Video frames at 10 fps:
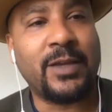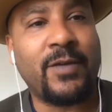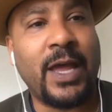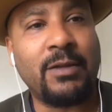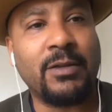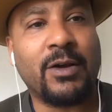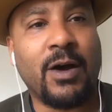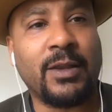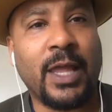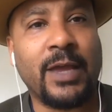and outlook
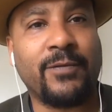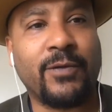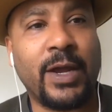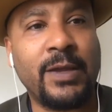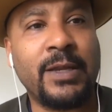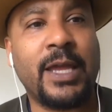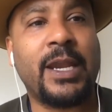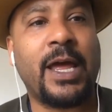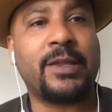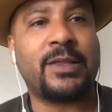on life, right? And
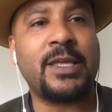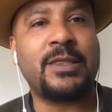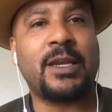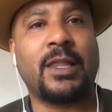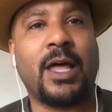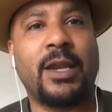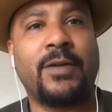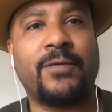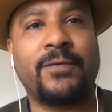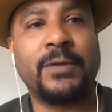I think that a lot
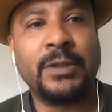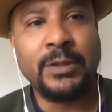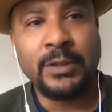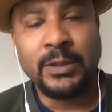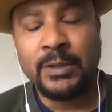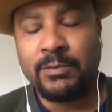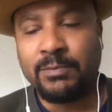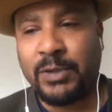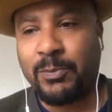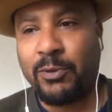of
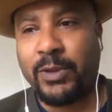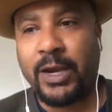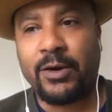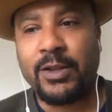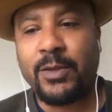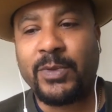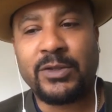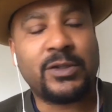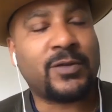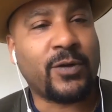people that are in the
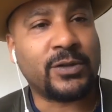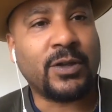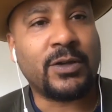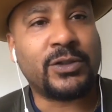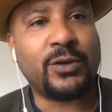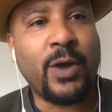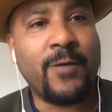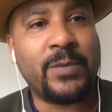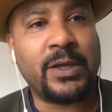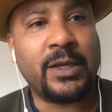business for as long as you
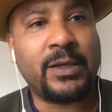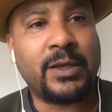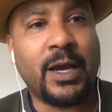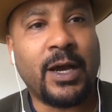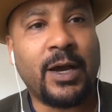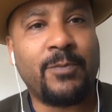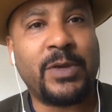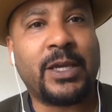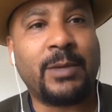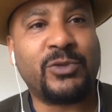have been uh,
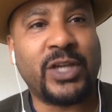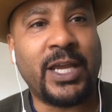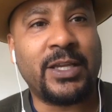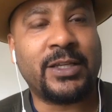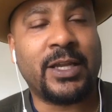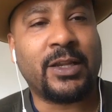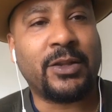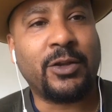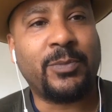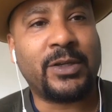become jaded and a
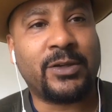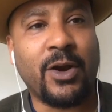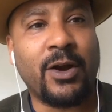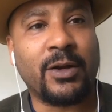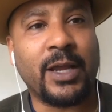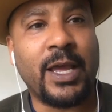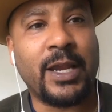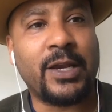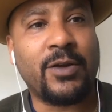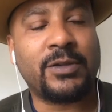little bit dark. And
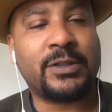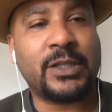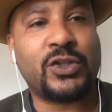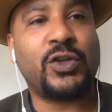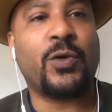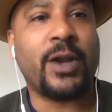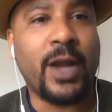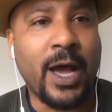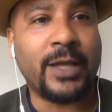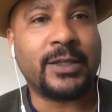I noticed that you are
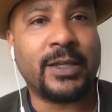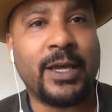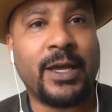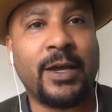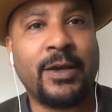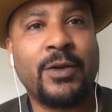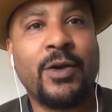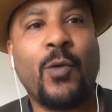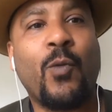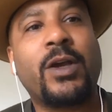not. Mm. Uh,
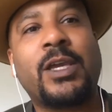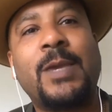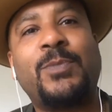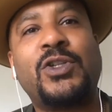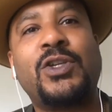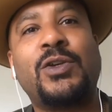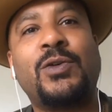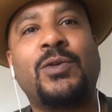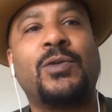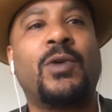what keeps
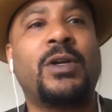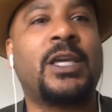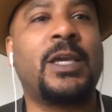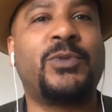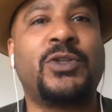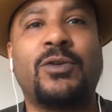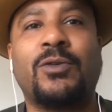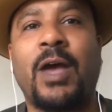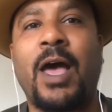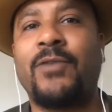you? What keeps
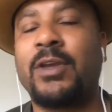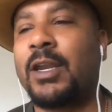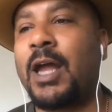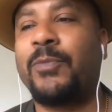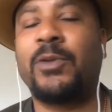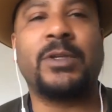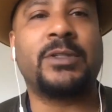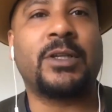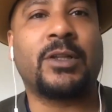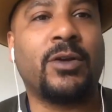you having an
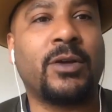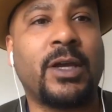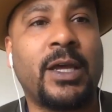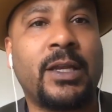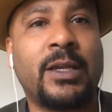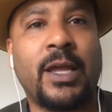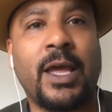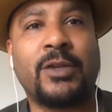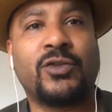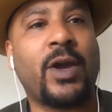optimistic look and
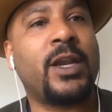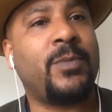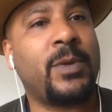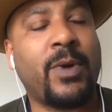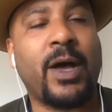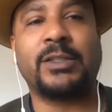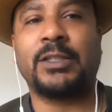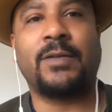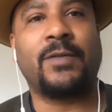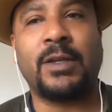and trying to be
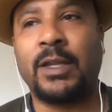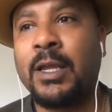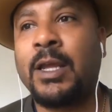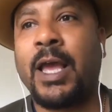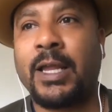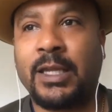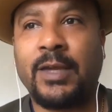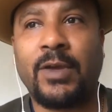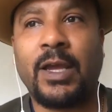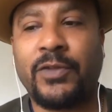positive and and
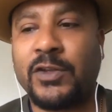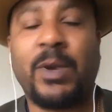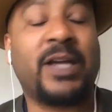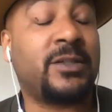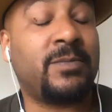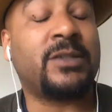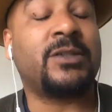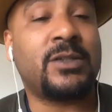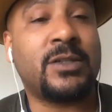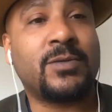giving out these positive
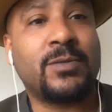messages?